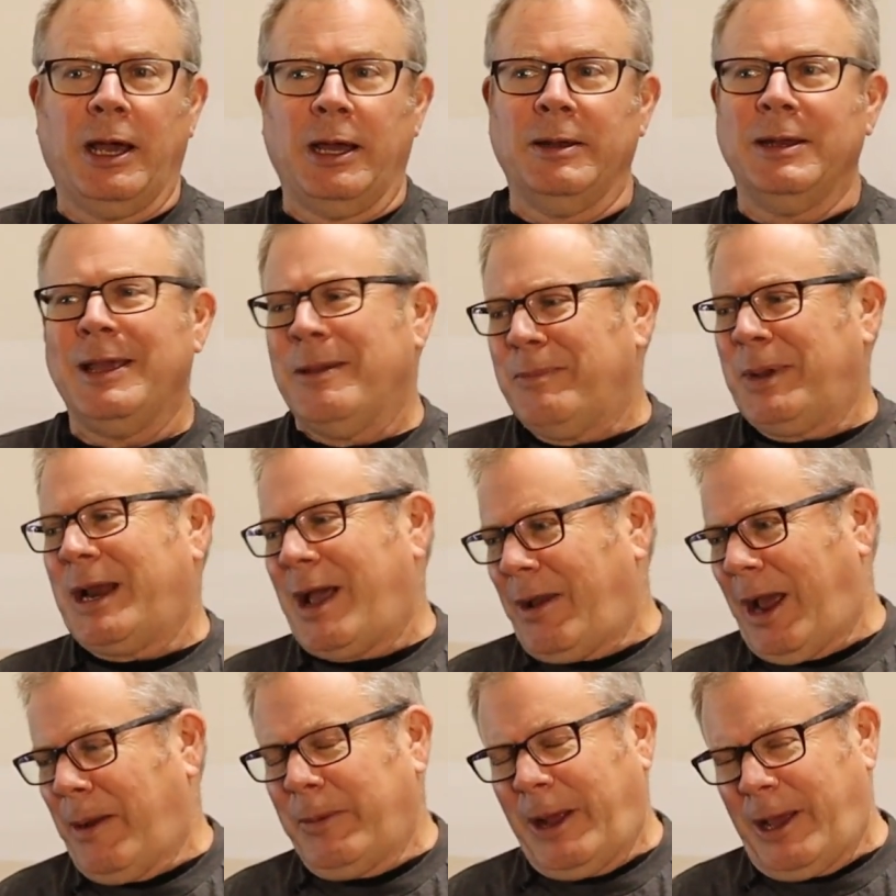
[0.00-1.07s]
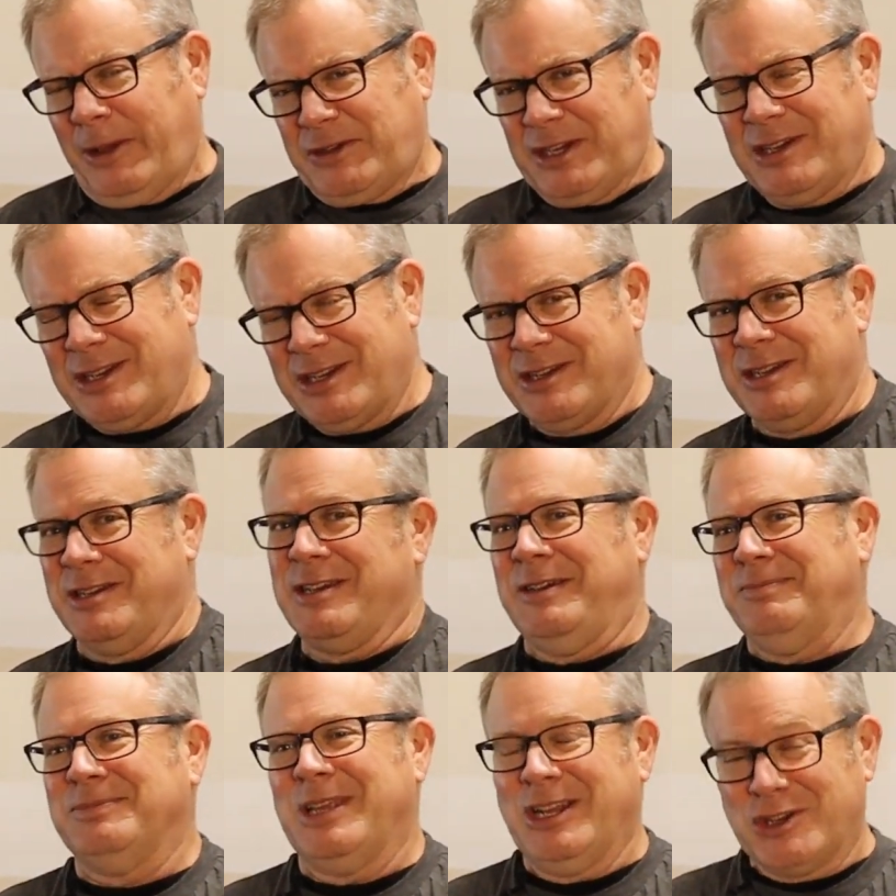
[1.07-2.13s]
And but I since this is
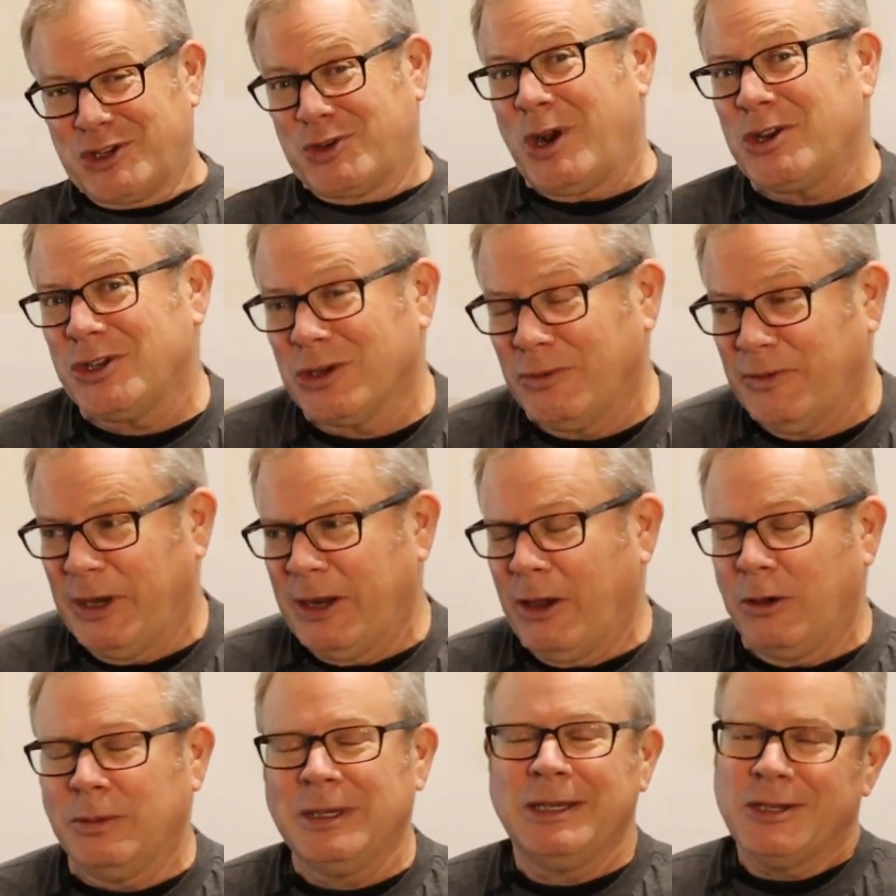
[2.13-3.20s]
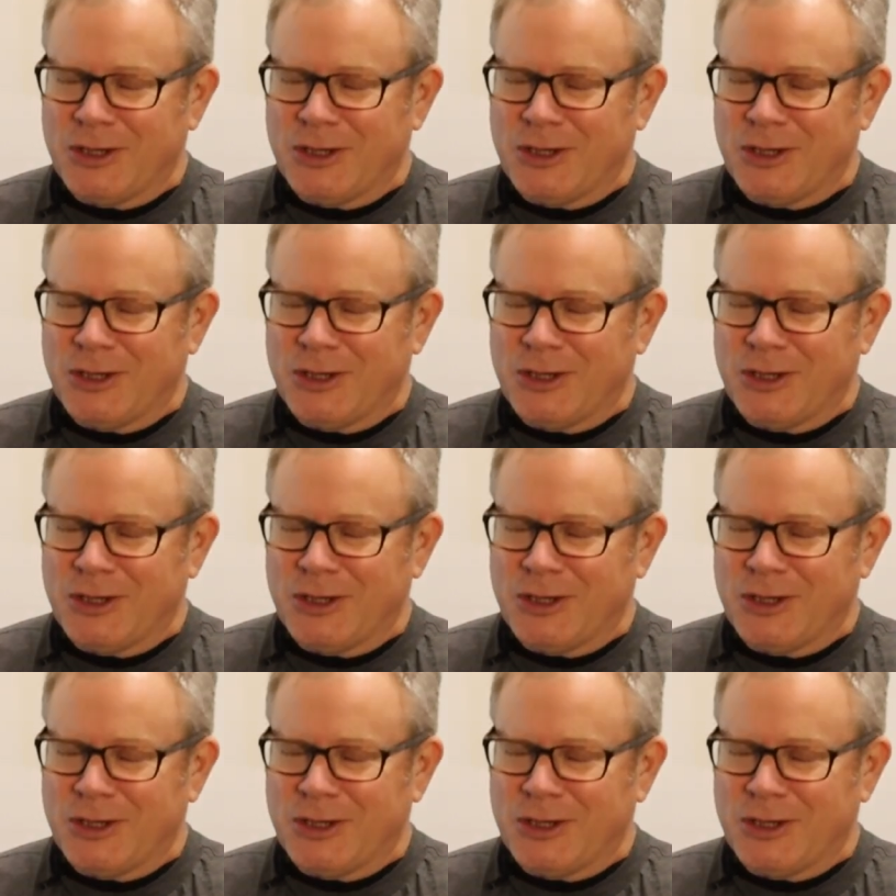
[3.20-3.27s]
an instructional video,